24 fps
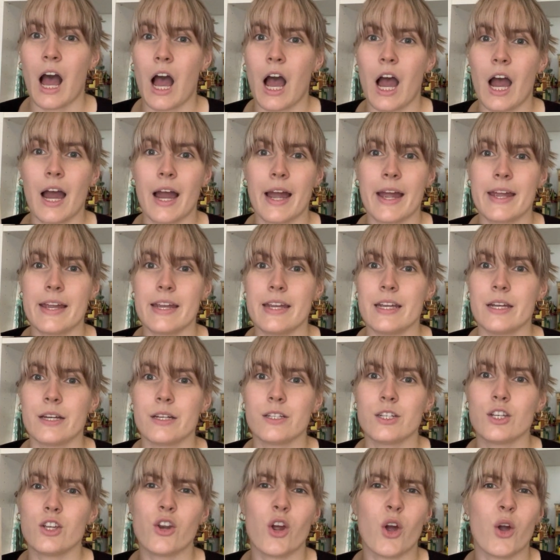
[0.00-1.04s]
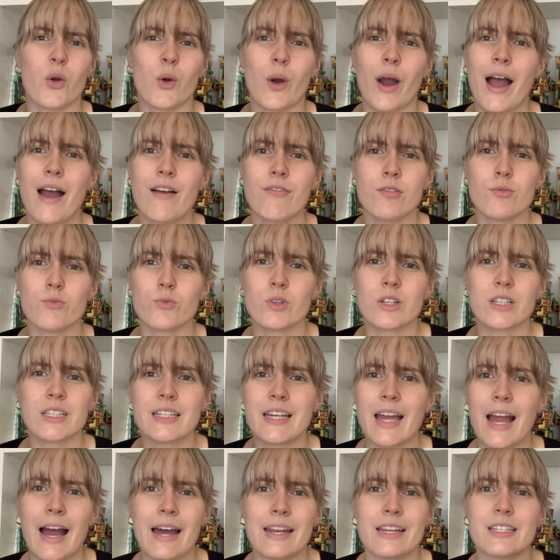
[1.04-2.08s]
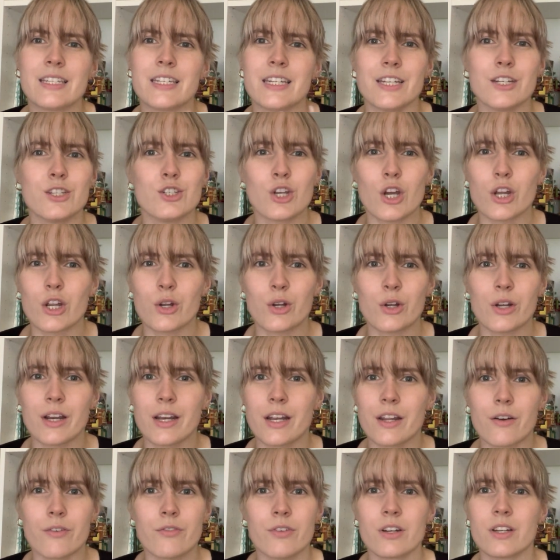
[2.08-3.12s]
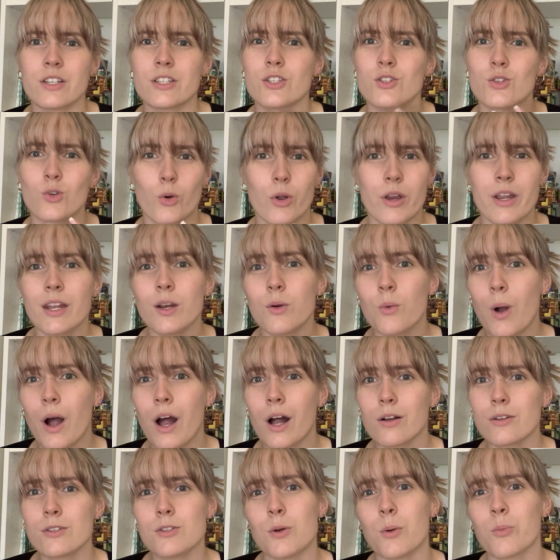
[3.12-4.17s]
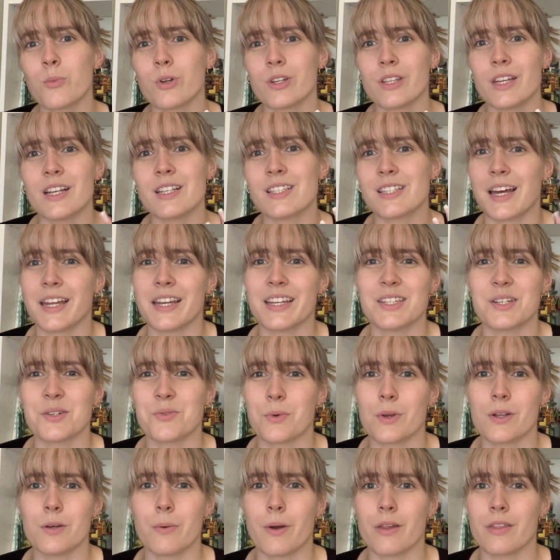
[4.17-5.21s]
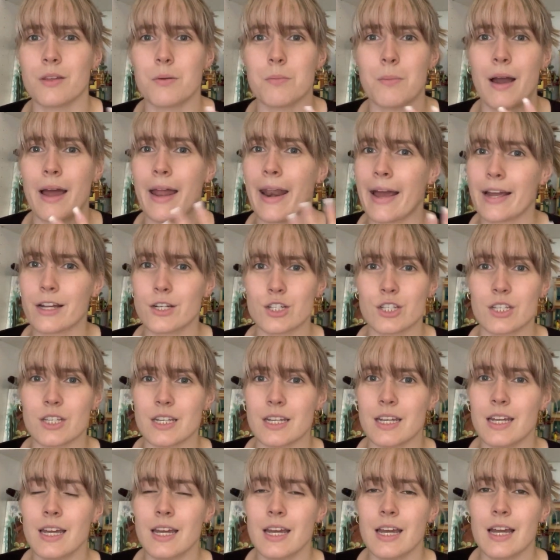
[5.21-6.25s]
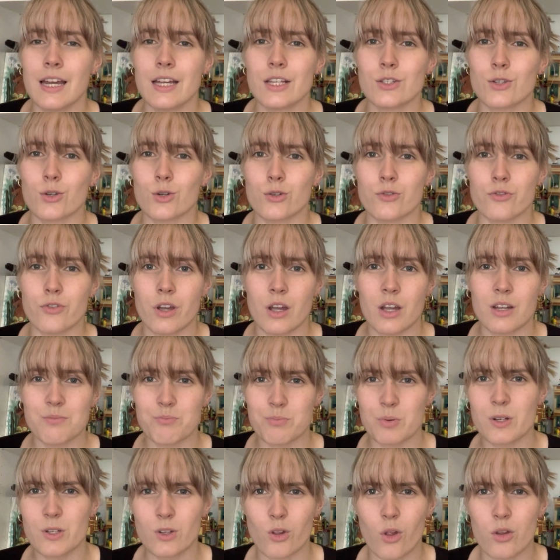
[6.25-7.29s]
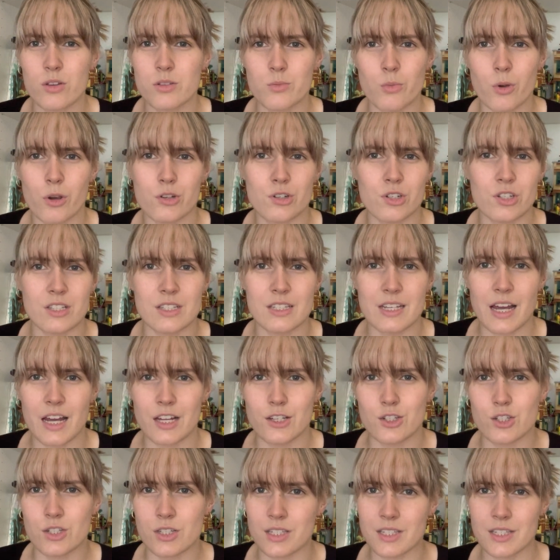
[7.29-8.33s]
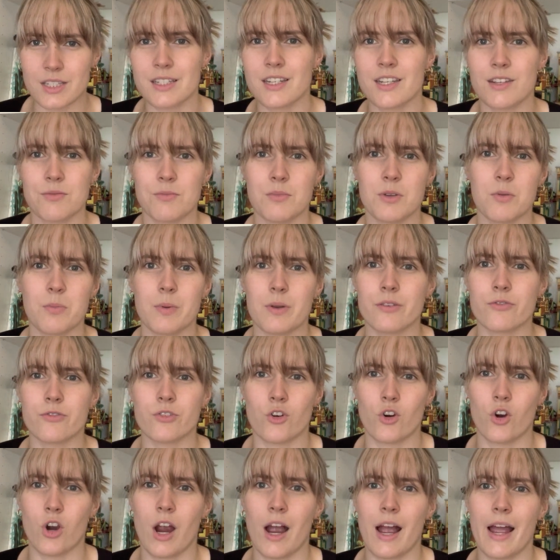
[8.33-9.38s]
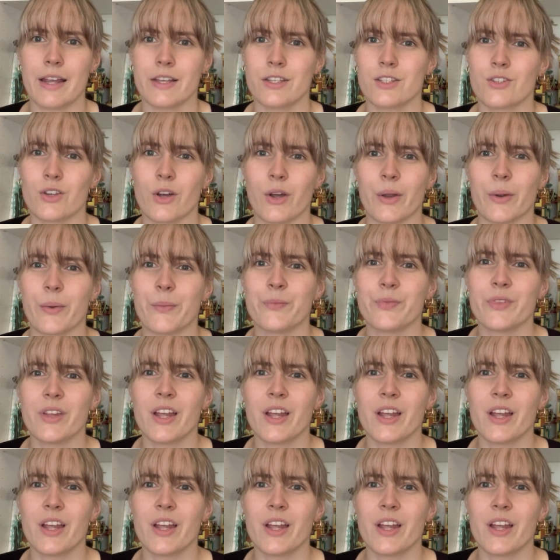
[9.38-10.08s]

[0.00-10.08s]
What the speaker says: I haven't really had a tearjerker of a story in a while, so I'm really excited to read one that might actually sort of bring those emotions out and just give me a bit of a cry. So,